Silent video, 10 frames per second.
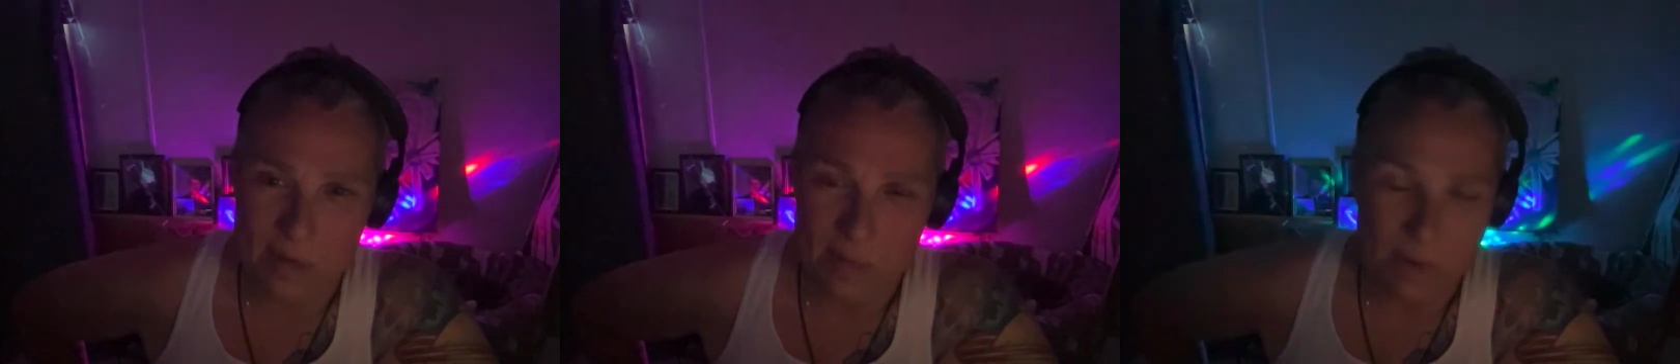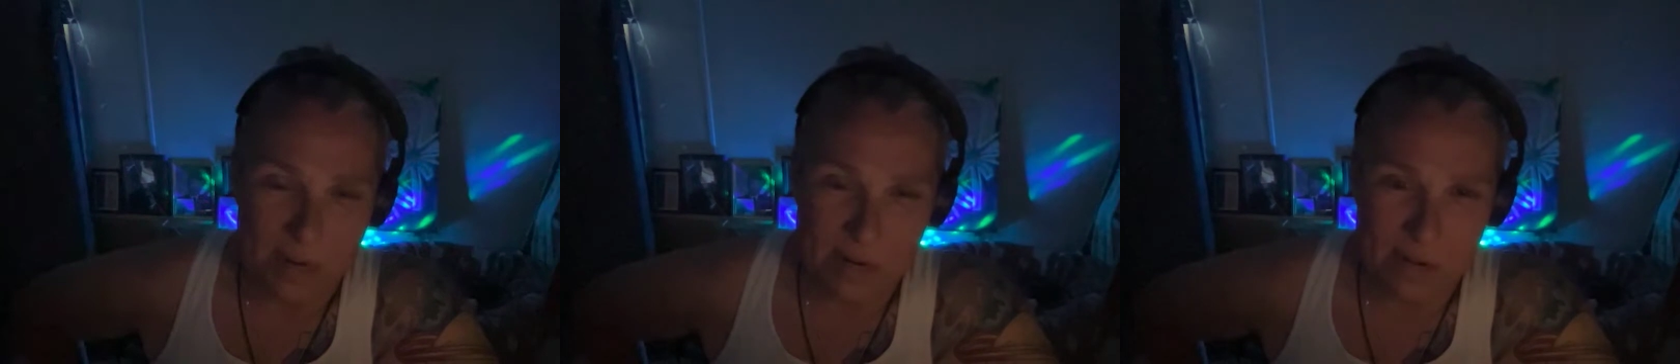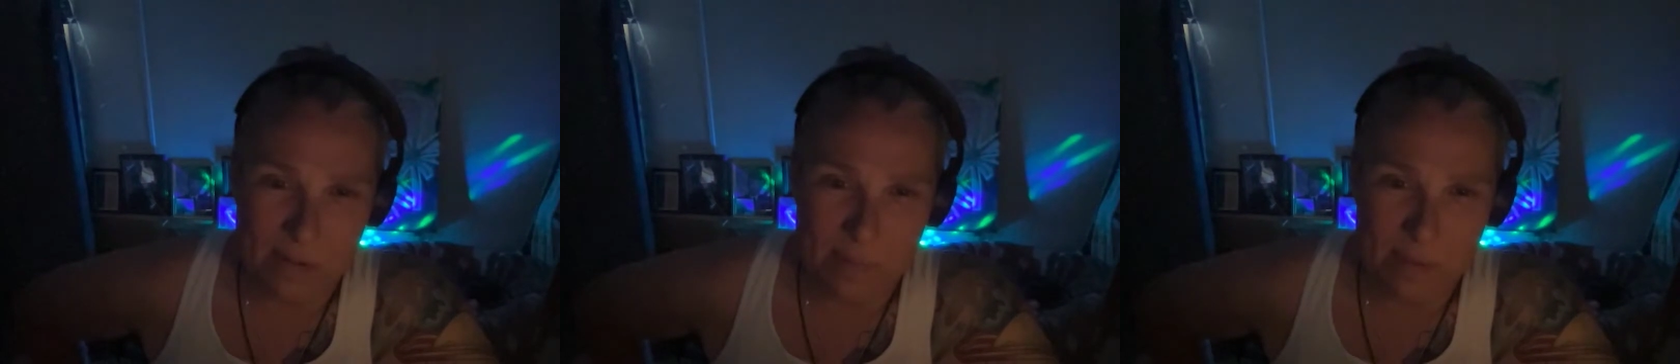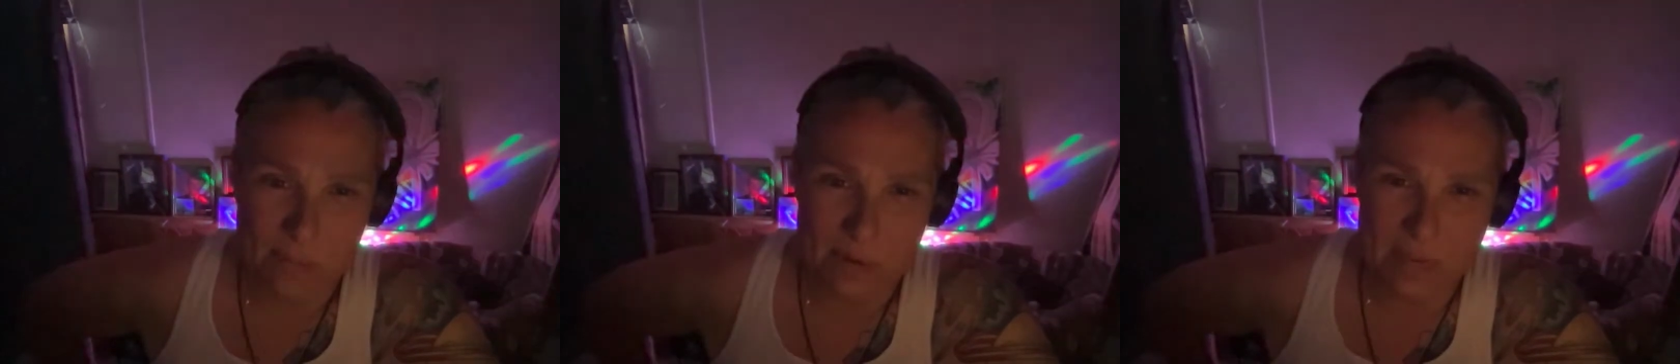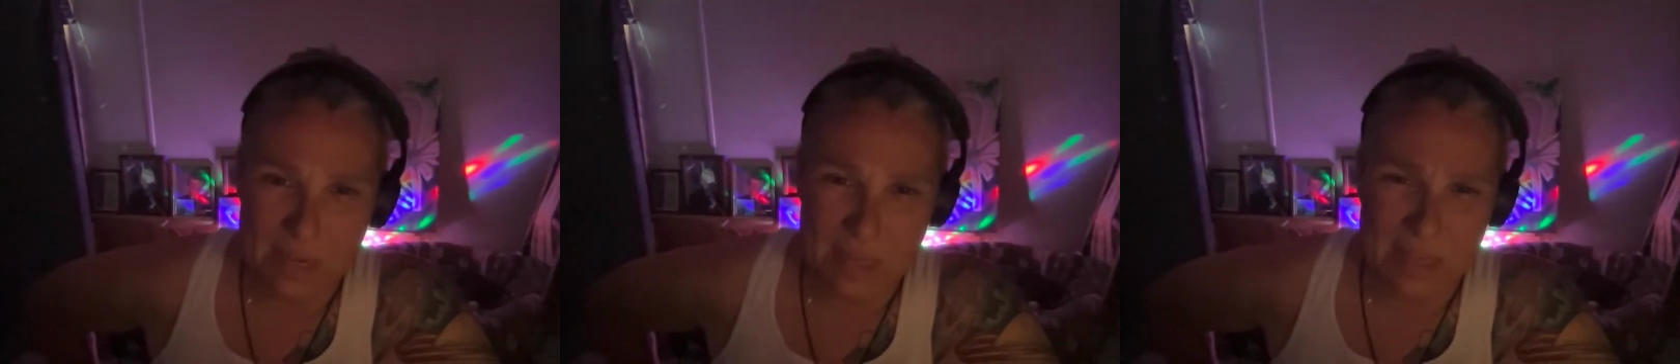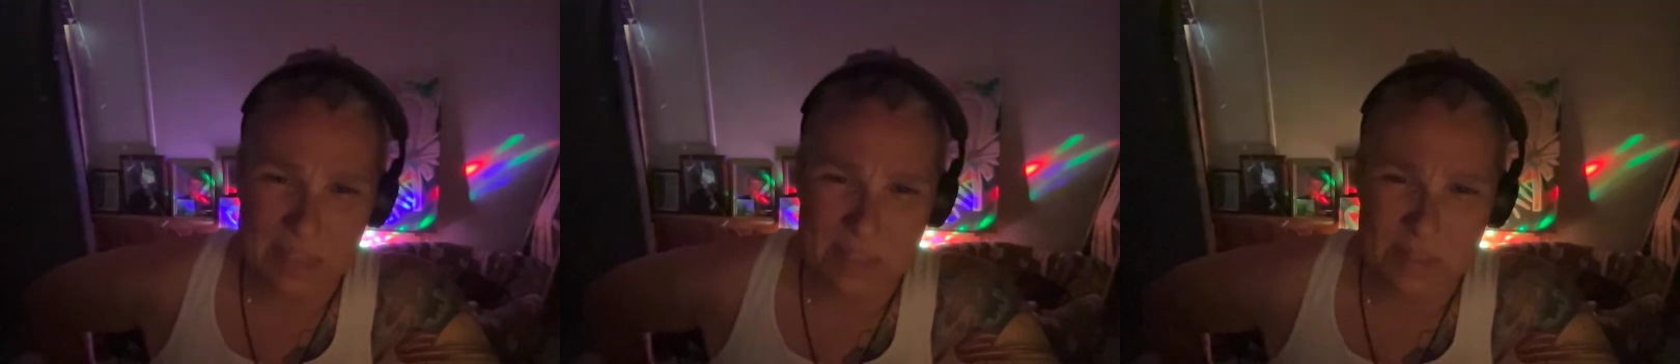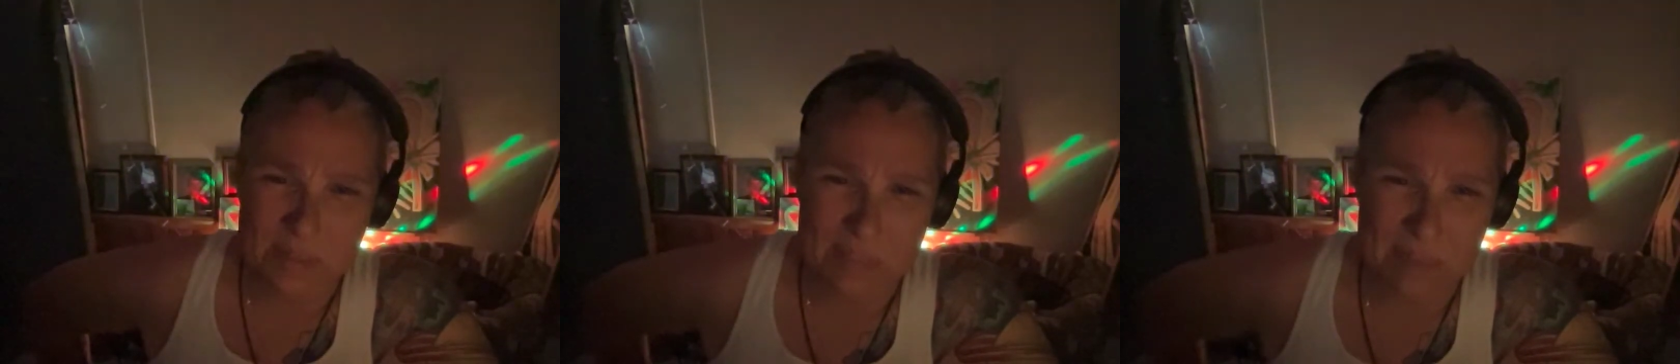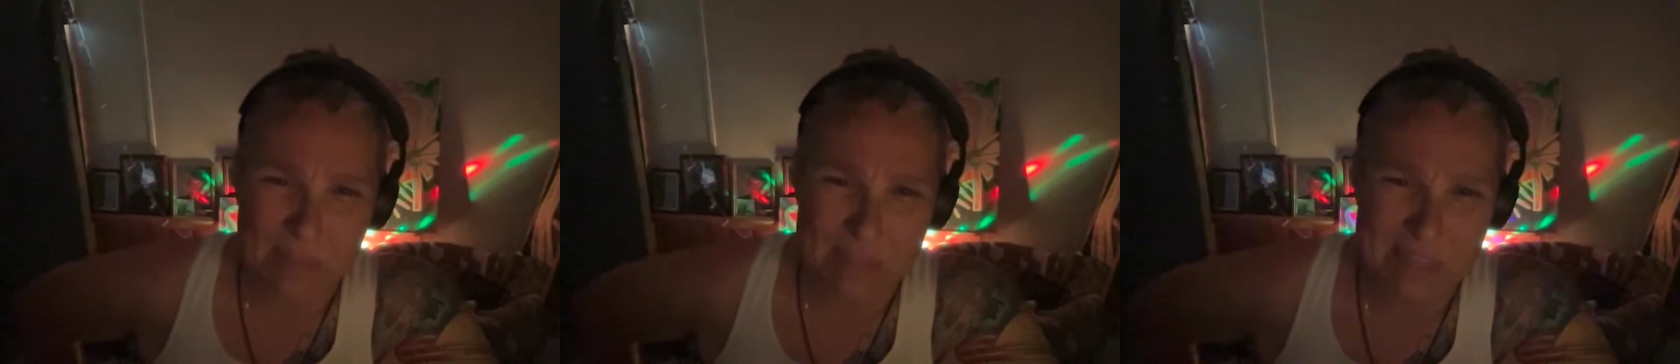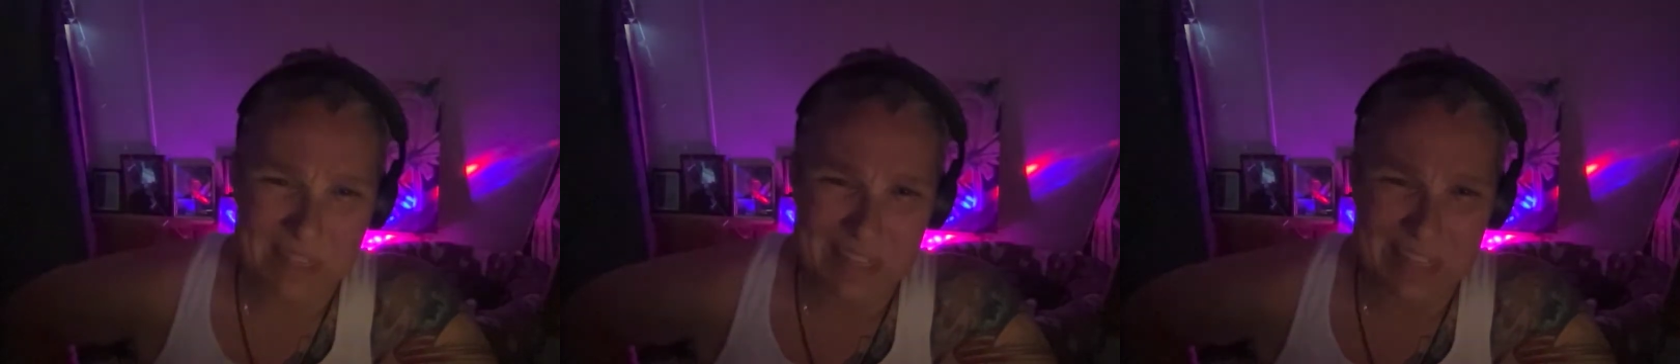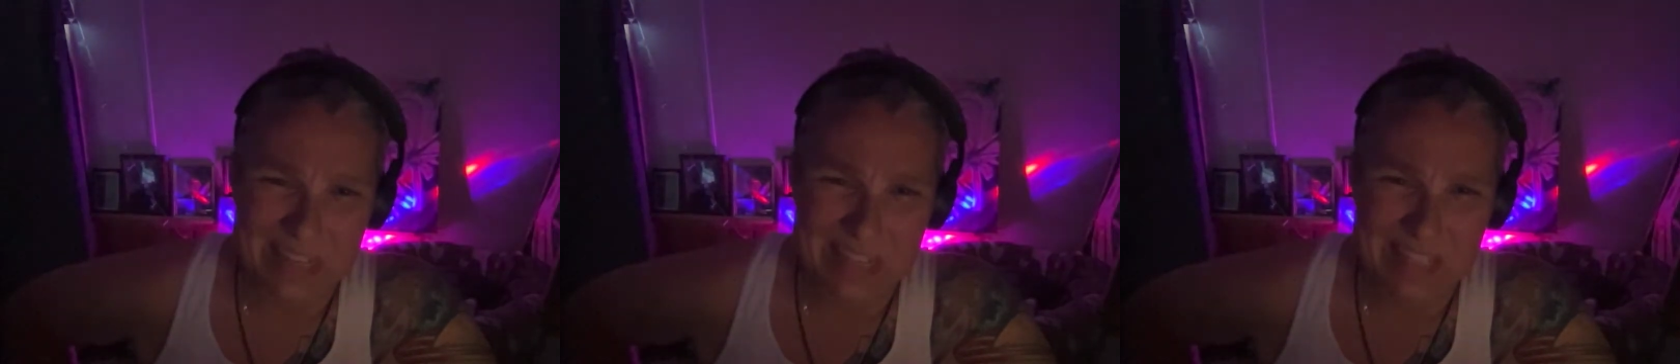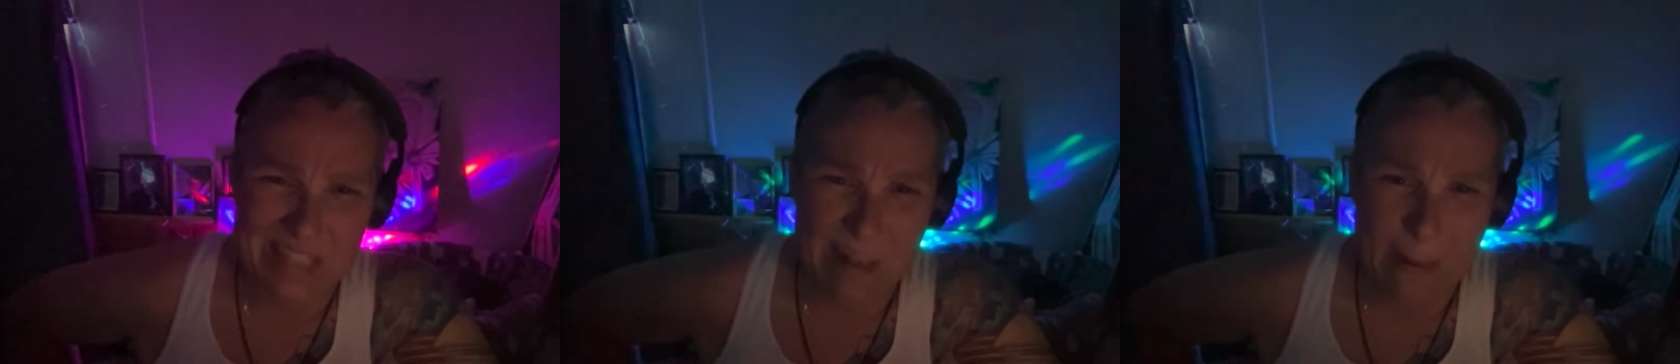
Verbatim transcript: But I know that people can't get just like basic needs.